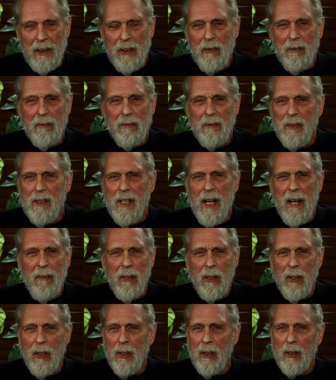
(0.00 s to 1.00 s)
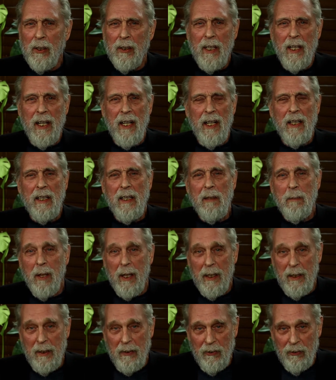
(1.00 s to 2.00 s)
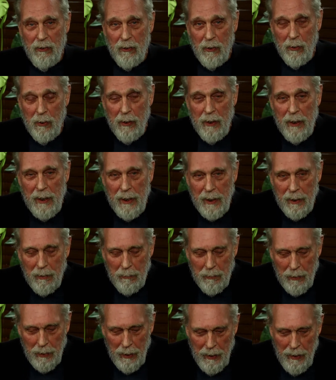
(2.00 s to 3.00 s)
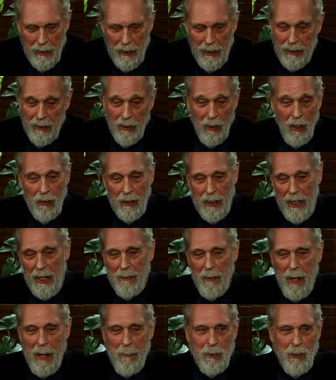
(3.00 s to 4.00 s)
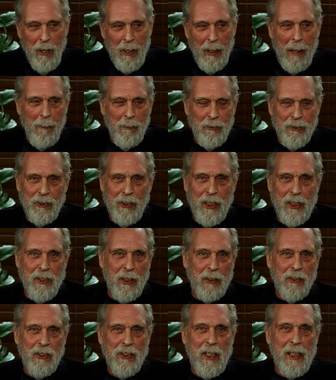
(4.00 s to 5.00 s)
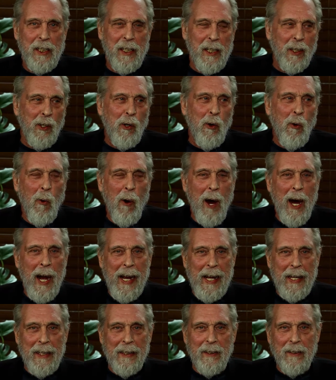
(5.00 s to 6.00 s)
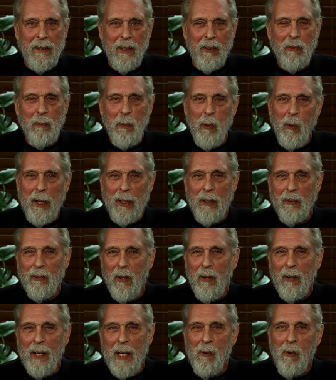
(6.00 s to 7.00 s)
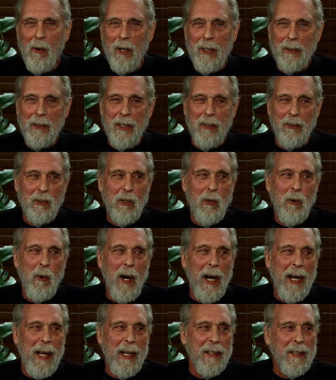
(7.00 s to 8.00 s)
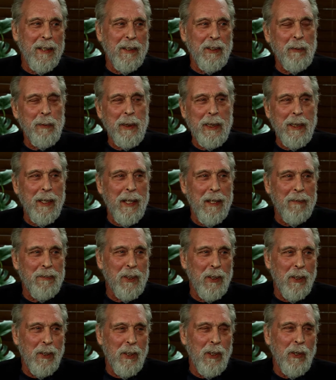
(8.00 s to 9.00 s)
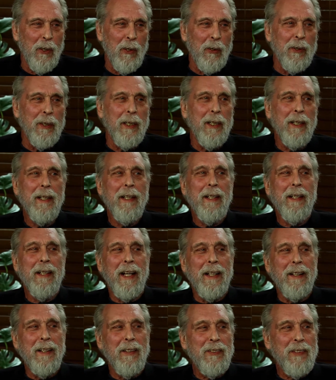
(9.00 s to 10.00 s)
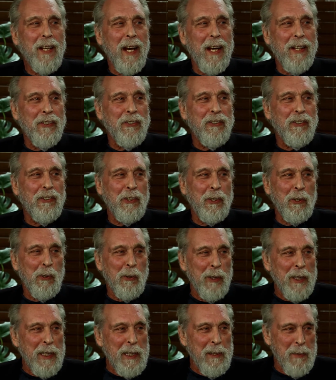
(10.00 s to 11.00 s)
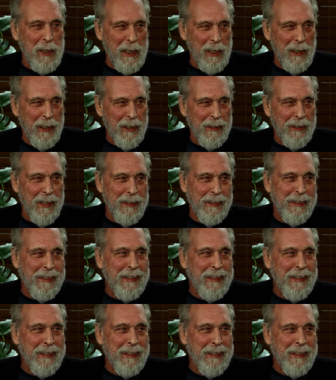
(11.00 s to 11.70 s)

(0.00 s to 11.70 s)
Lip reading: you've never heard anybody scream. And I'm seeking quiet at this point. Is all I want is quiet and to be left alone. And this guy's screaming and then